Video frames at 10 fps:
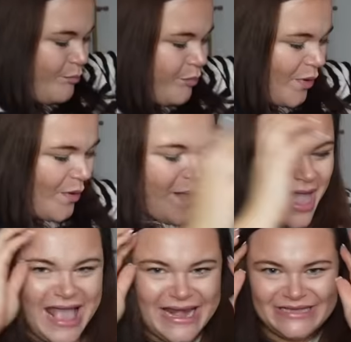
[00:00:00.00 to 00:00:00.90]

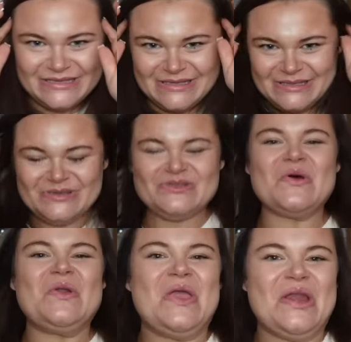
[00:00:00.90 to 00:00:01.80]
but it is
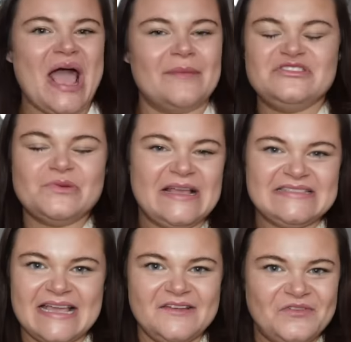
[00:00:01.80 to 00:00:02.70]
stunning. I'm so
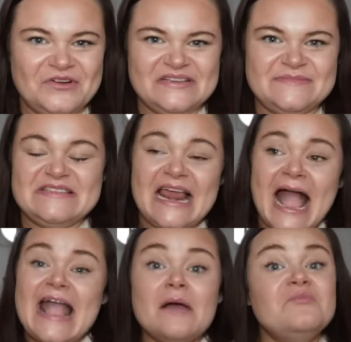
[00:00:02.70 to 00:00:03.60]
excited for Christmas.
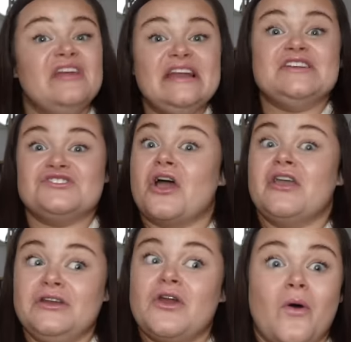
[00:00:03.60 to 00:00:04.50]
Like I am really
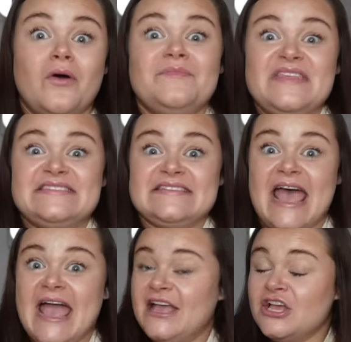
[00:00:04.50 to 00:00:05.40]
enjoying autumn this
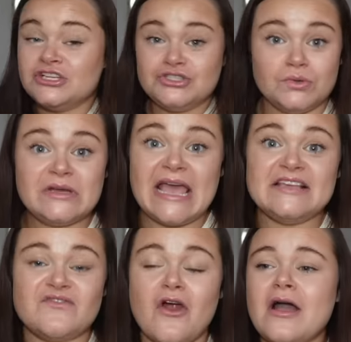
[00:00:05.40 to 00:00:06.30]
year. Don't get
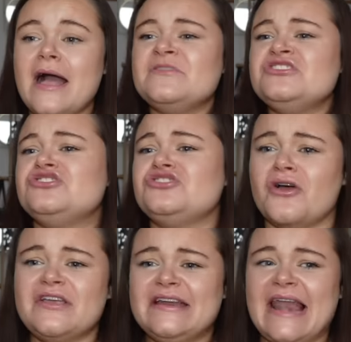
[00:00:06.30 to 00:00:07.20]
us wrong. I'm
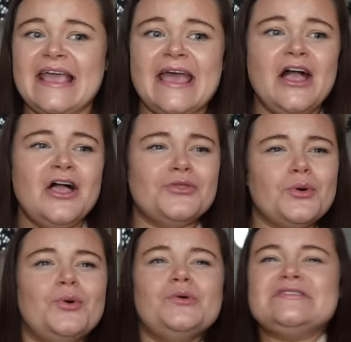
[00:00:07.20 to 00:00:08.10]
enjoying like the
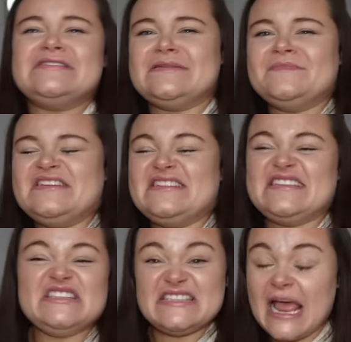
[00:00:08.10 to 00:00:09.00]

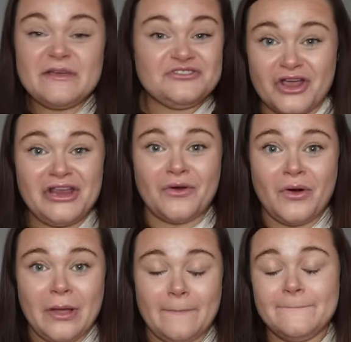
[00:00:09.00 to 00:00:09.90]
wholesomeness and just I'm enjoying
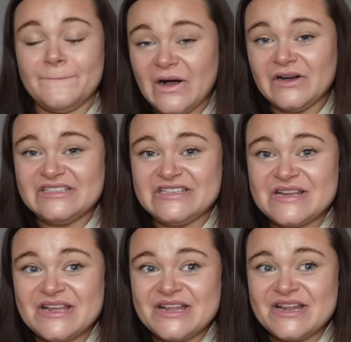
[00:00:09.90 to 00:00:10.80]
autumn, but